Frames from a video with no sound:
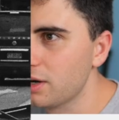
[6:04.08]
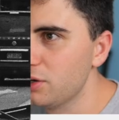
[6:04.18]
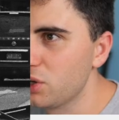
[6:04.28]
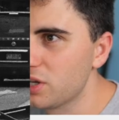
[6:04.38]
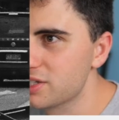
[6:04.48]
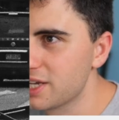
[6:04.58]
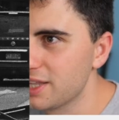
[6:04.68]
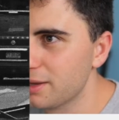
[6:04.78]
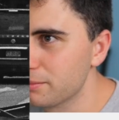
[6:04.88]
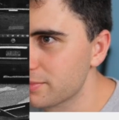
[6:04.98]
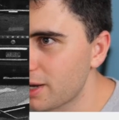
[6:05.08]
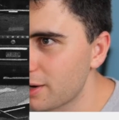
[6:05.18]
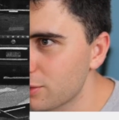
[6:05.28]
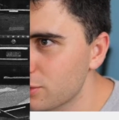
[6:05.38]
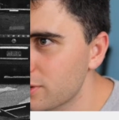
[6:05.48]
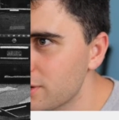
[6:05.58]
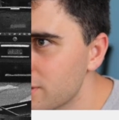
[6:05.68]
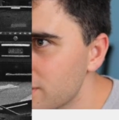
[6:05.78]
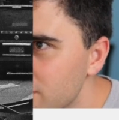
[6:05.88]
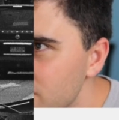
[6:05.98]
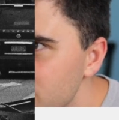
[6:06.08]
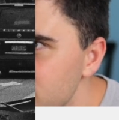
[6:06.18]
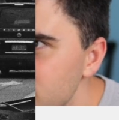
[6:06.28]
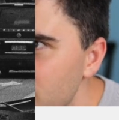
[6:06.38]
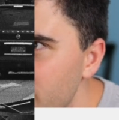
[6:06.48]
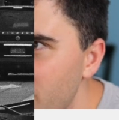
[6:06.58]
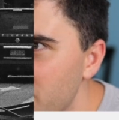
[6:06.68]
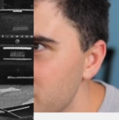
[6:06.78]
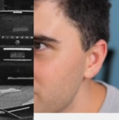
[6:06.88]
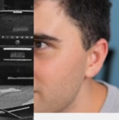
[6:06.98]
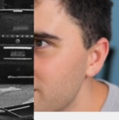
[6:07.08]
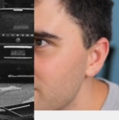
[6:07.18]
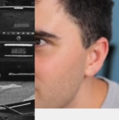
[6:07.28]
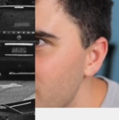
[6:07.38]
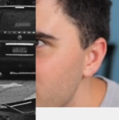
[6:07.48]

and you can see them kind of looking side-eyeing me, I